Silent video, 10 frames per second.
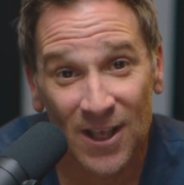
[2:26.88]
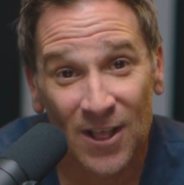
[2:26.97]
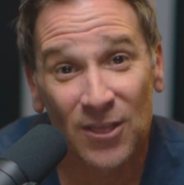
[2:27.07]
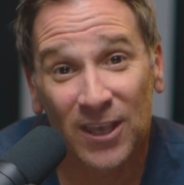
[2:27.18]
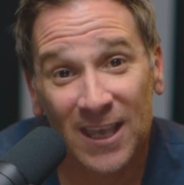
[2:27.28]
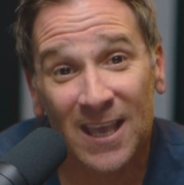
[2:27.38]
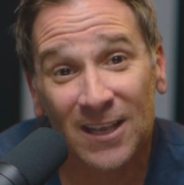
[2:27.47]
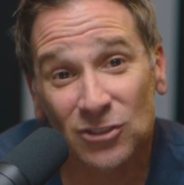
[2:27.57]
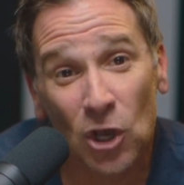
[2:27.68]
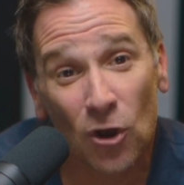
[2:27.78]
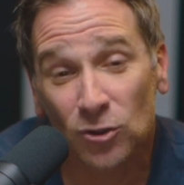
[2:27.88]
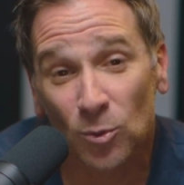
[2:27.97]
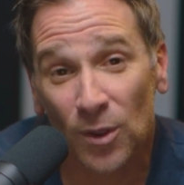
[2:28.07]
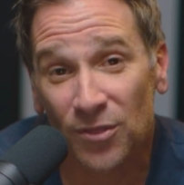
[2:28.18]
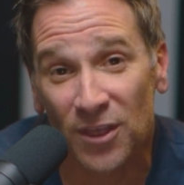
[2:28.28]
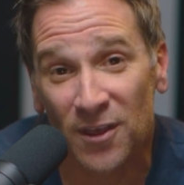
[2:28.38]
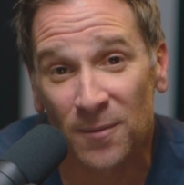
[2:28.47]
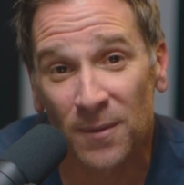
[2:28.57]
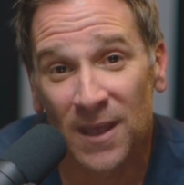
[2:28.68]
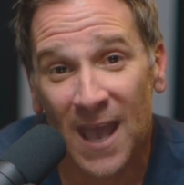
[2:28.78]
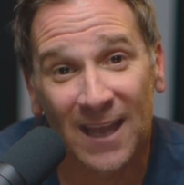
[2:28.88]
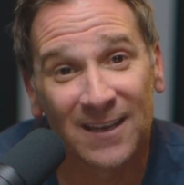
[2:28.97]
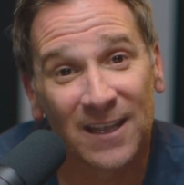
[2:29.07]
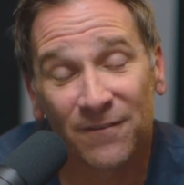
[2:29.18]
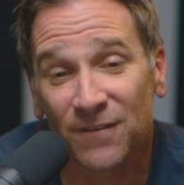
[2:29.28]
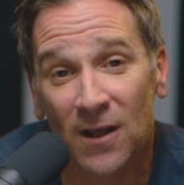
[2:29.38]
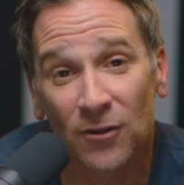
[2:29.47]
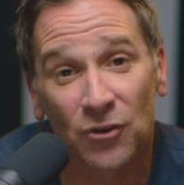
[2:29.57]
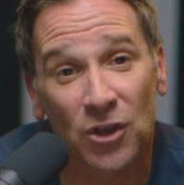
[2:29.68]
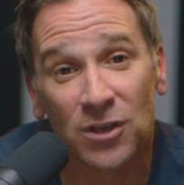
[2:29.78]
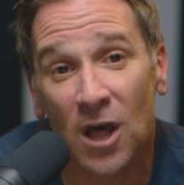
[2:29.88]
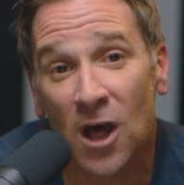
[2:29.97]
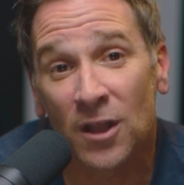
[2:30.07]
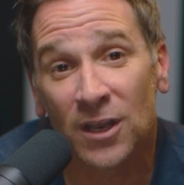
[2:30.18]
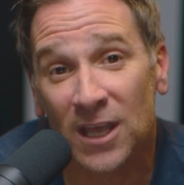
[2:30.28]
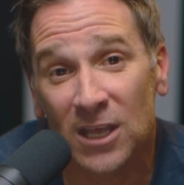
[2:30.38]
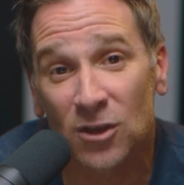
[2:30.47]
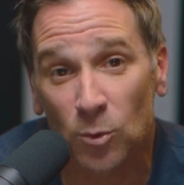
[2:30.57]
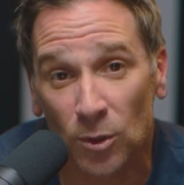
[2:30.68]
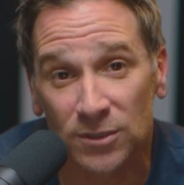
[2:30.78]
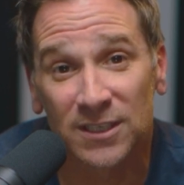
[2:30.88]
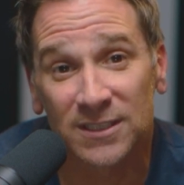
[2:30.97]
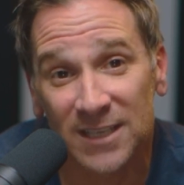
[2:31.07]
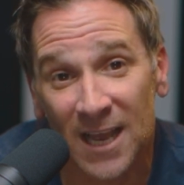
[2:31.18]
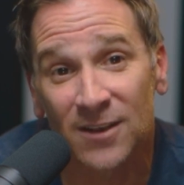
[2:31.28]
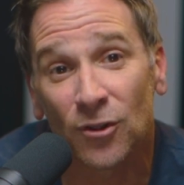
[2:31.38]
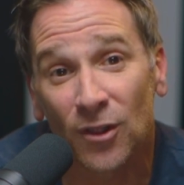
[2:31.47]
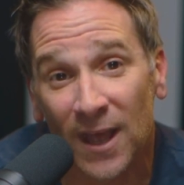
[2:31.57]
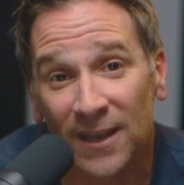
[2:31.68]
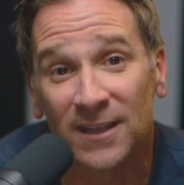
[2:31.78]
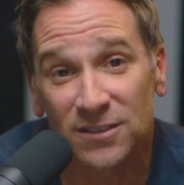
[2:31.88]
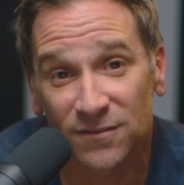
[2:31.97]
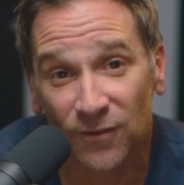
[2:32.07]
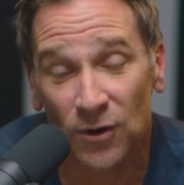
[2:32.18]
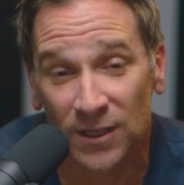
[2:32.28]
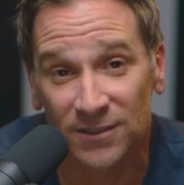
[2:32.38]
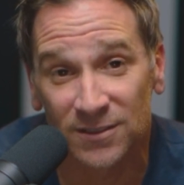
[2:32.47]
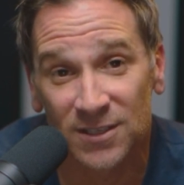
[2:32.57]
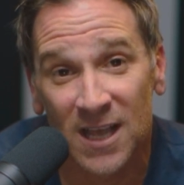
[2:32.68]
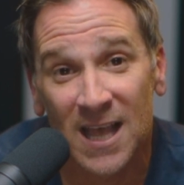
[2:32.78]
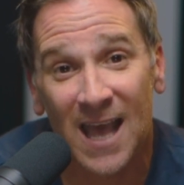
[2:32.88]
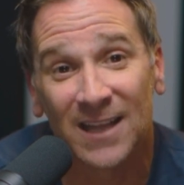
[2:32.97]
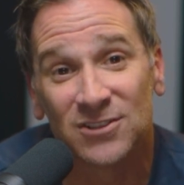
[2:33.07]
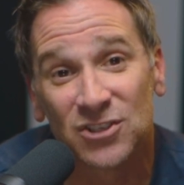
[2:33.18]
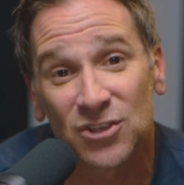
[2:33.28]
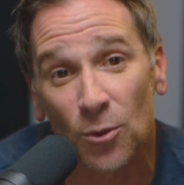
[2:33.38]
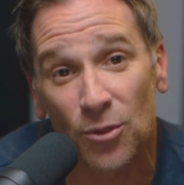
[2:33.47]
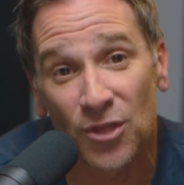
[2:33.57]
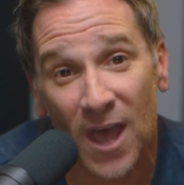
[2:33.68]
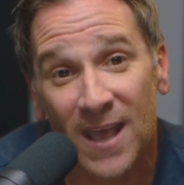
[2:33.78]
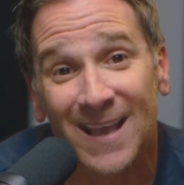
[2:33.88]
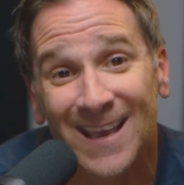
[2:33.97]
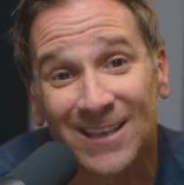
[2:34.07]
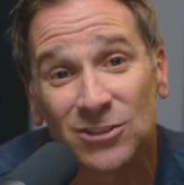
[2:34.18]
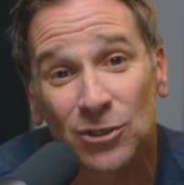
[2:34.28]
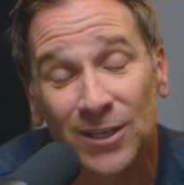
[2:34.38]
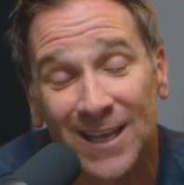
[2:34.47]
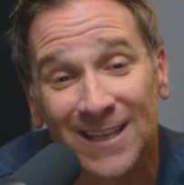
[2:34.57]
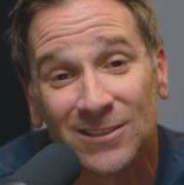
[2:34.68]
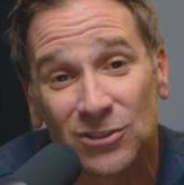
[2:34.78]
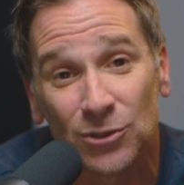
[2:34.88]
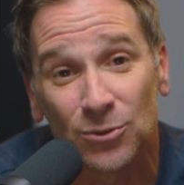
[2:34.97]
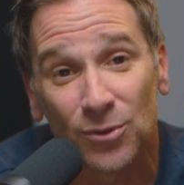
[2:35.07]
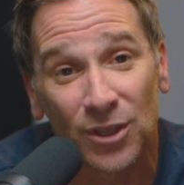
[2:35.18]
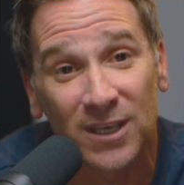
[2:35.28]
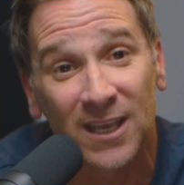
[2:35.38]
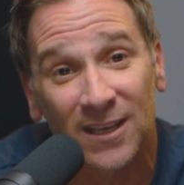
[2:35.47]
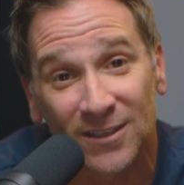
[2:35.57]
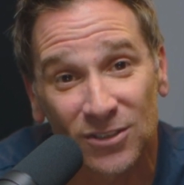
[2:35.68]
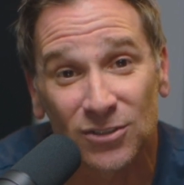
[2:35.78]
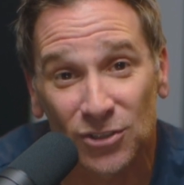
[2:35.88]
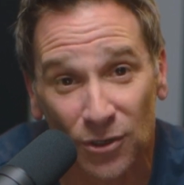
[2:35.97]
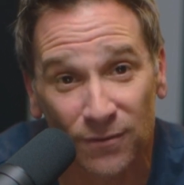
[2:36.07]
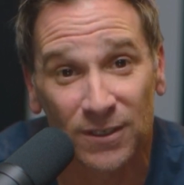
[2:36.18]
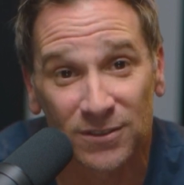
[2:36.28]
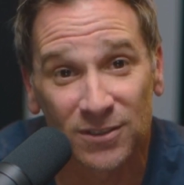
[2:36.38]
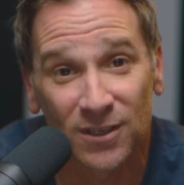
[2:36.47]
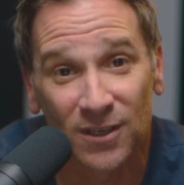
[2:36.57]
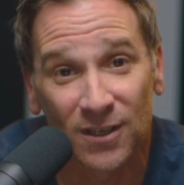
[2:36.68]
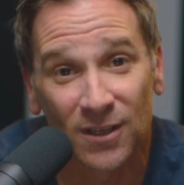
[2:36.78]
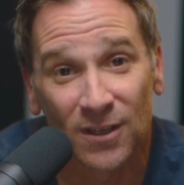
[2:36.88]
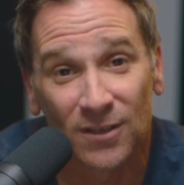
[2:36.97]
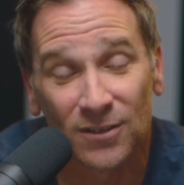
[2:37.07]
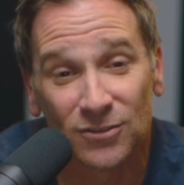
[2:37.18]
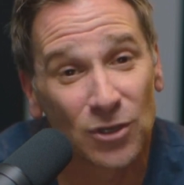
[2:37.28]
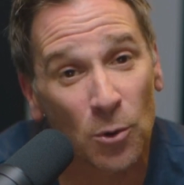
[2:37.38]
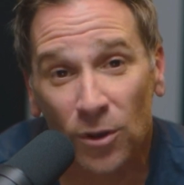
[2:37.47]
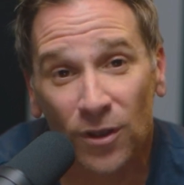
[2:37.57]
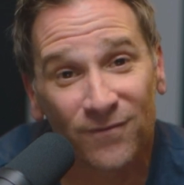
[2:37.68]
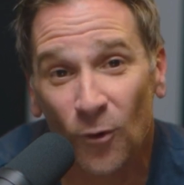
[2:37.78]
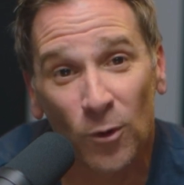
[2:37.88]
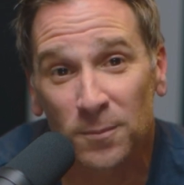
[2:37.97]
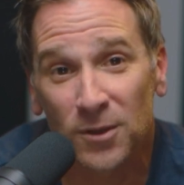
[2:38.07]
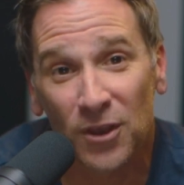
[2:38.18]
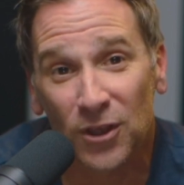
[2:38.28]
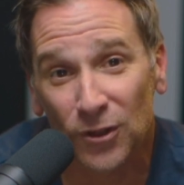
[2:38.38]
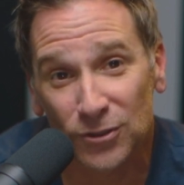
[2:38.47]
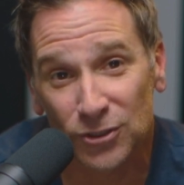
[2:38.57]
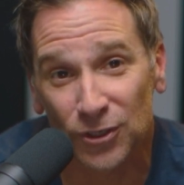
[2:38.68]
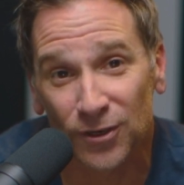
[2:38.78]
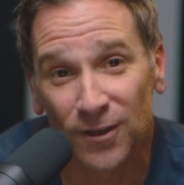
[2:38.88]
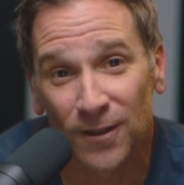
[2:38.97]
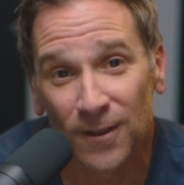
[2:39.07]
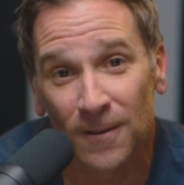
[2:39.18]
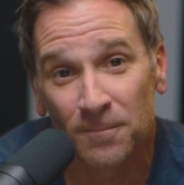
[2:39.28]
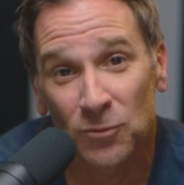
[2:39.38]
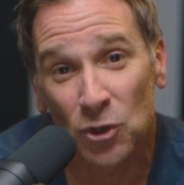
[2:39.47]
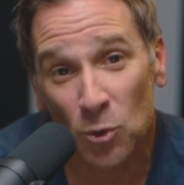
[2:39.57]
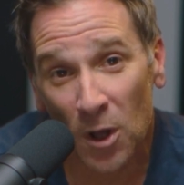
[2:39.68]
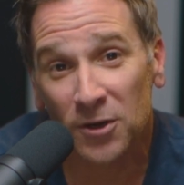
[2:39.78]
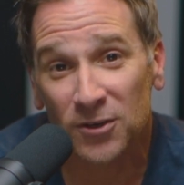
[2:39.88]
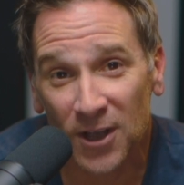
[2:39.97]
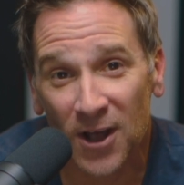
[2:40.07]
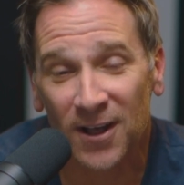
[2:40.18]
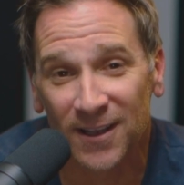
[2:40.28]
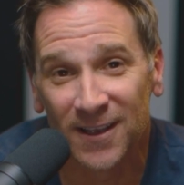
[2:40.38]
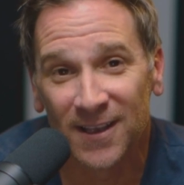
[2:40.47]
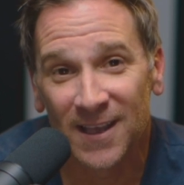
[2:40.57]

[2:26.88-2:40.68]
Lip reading: the king talked with them, and he found none equal to Daniel and his friends, and so they entered into the king's service. Don't conform to the culture. You honor God,